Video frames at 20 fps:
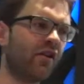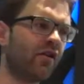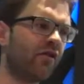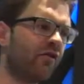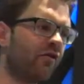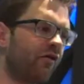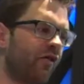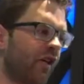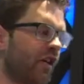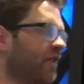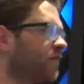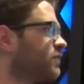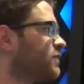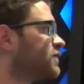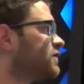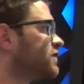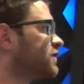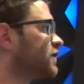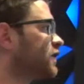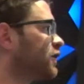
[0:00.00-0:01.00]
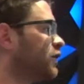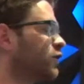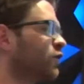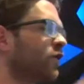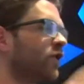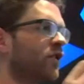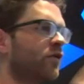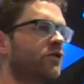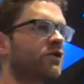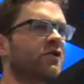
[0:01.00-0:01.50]
frames, you
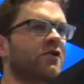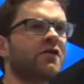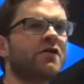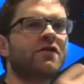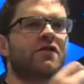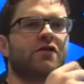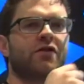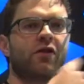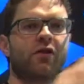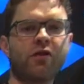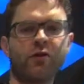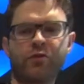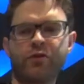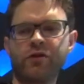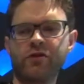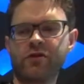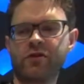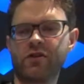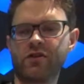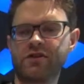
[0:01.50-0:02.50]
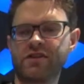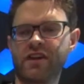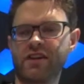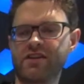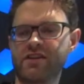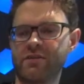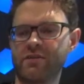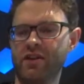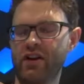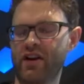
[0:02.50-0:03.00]
can just compute cosine
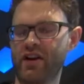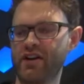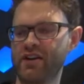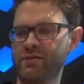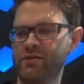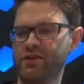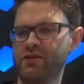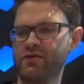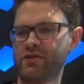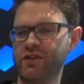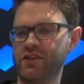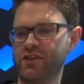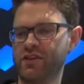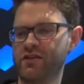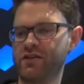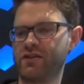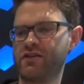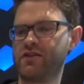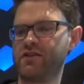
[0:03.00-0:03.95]
similarity between